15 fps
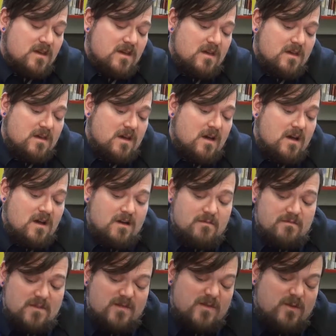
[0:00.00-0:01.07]

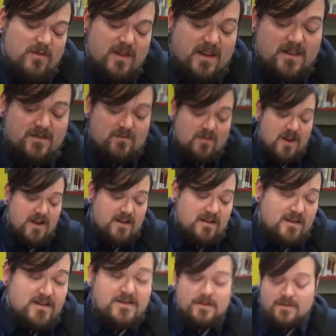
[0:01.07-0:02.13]
it's right,
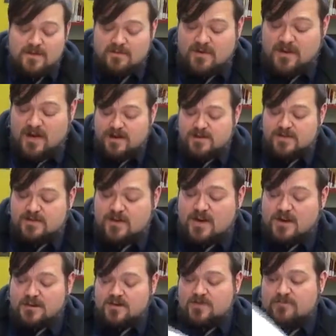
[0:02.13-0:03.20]
because some of them are kind of
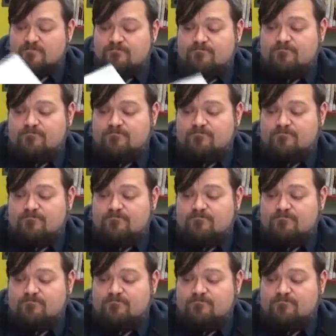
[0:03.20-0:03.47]
strange.